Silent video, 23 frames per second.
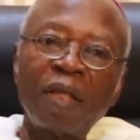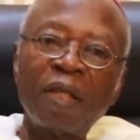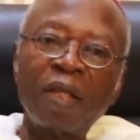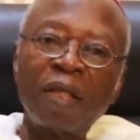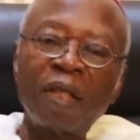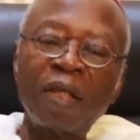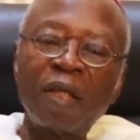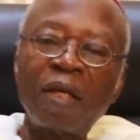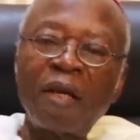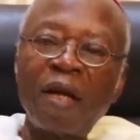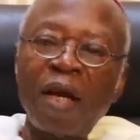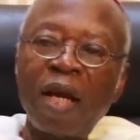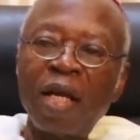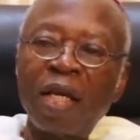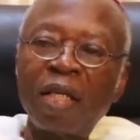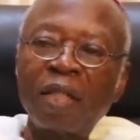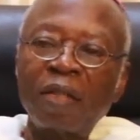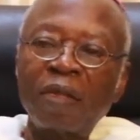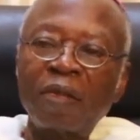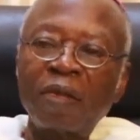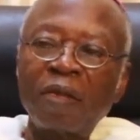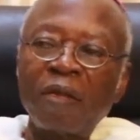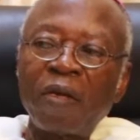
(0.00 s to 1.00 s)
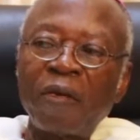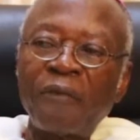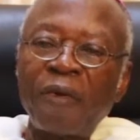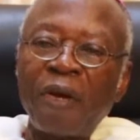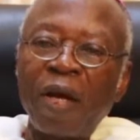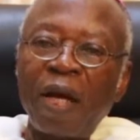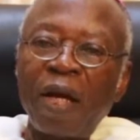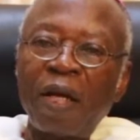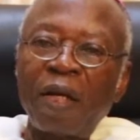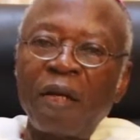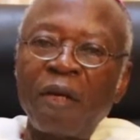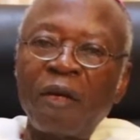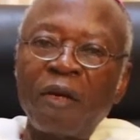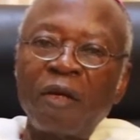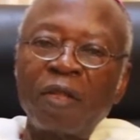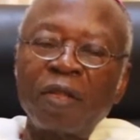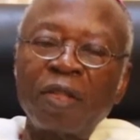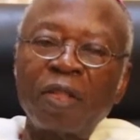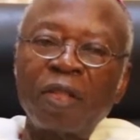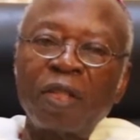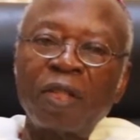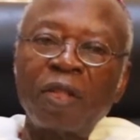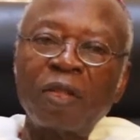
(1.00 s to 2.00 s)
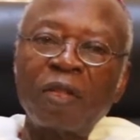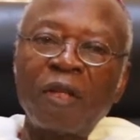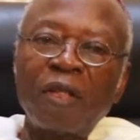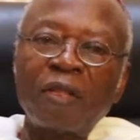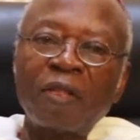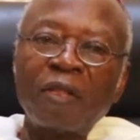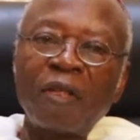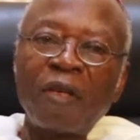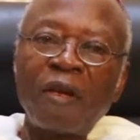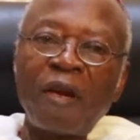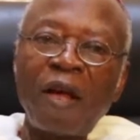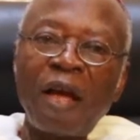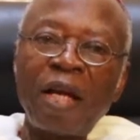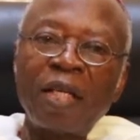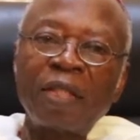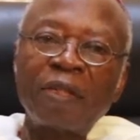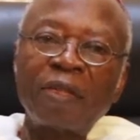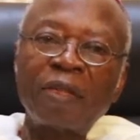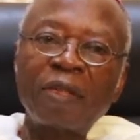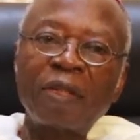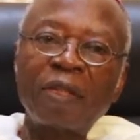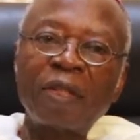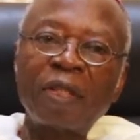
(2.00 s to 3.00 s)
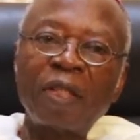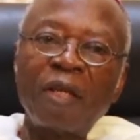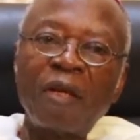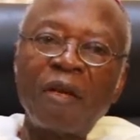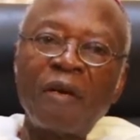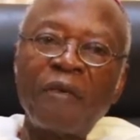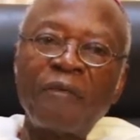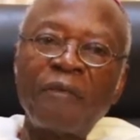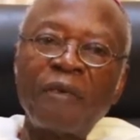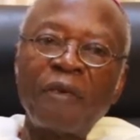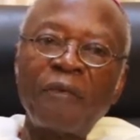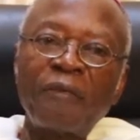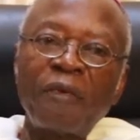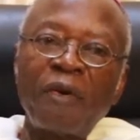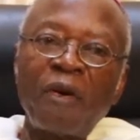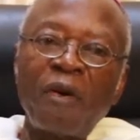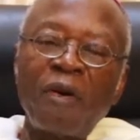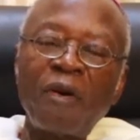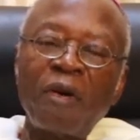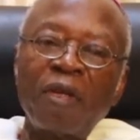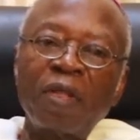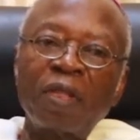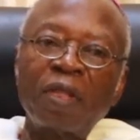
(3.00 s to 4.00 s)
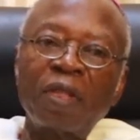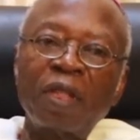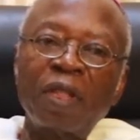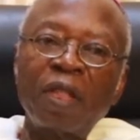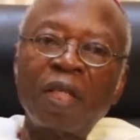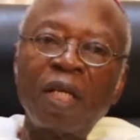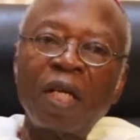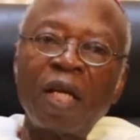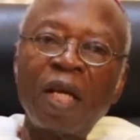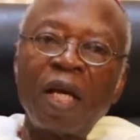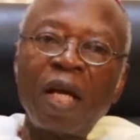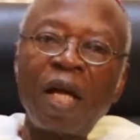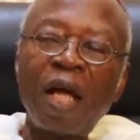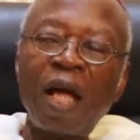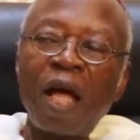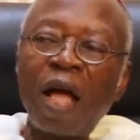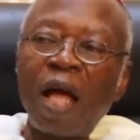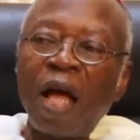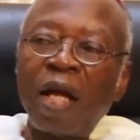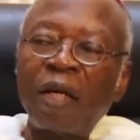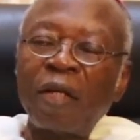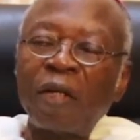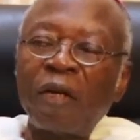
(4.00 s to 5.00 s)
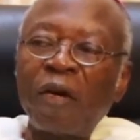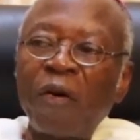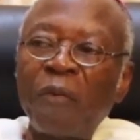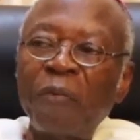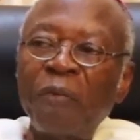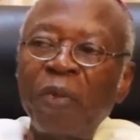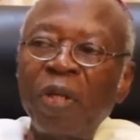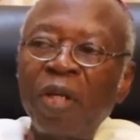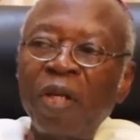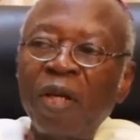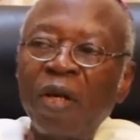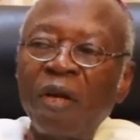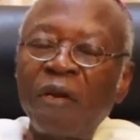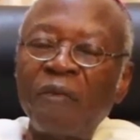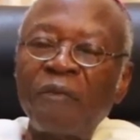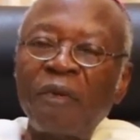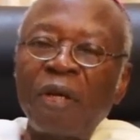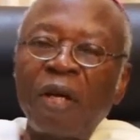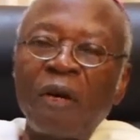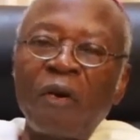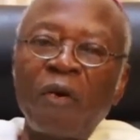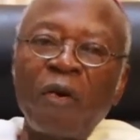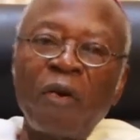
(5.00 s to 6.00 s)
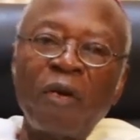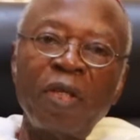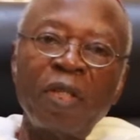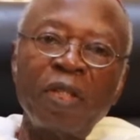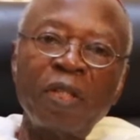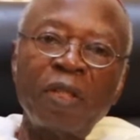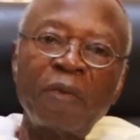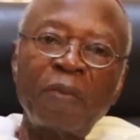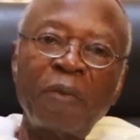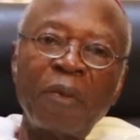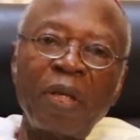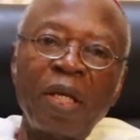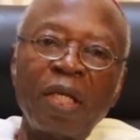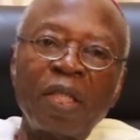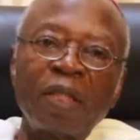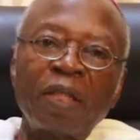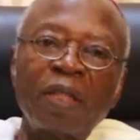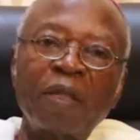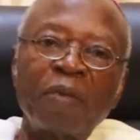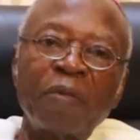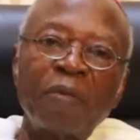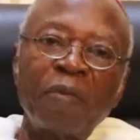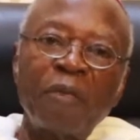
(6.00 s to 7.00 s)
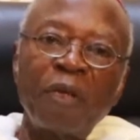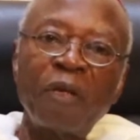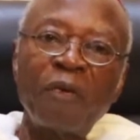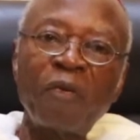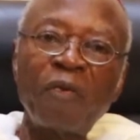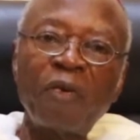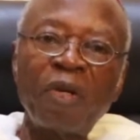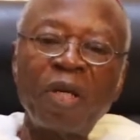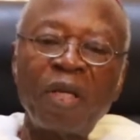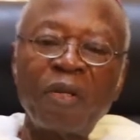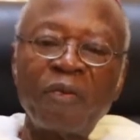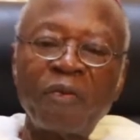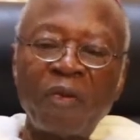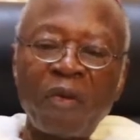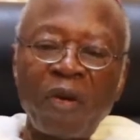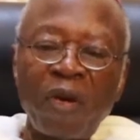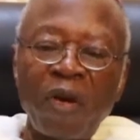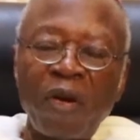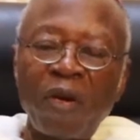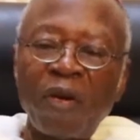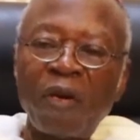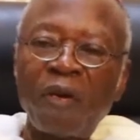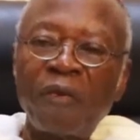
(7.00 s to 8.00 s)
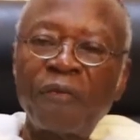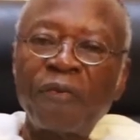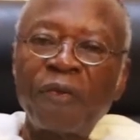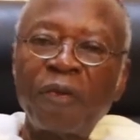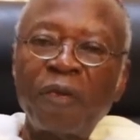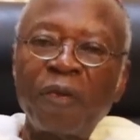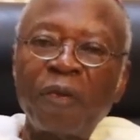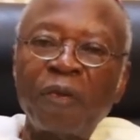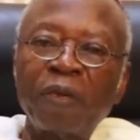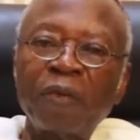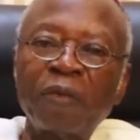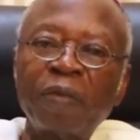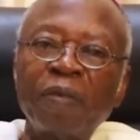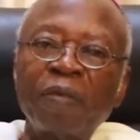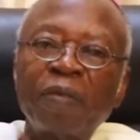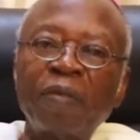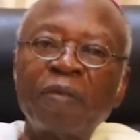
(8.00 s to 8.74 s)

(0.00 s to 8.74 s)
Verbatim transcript: The grace of our Lord Jesus Christ, the love of God, and the communion of the Holy Spirit be with all of you.